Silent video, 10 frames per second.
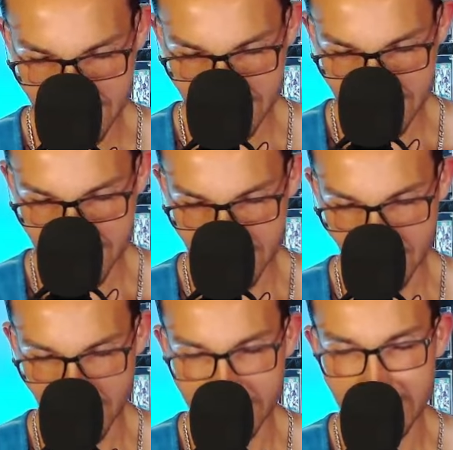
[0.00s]
This is
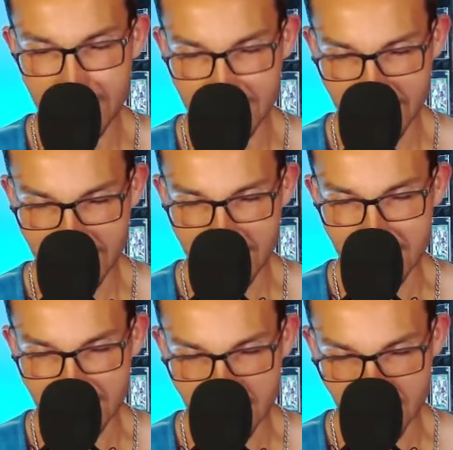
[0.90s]
why we need a second
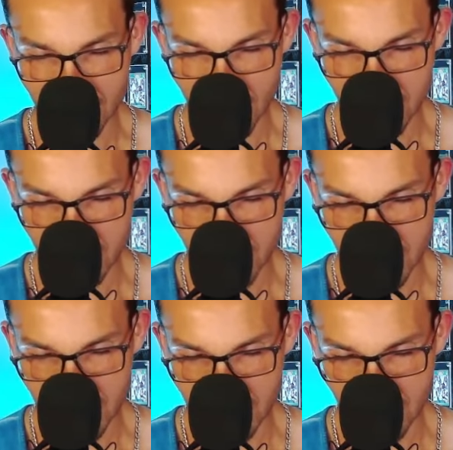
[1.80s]
season, mostly
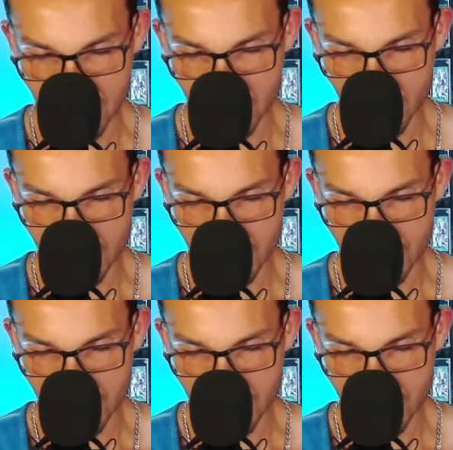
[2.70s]
because you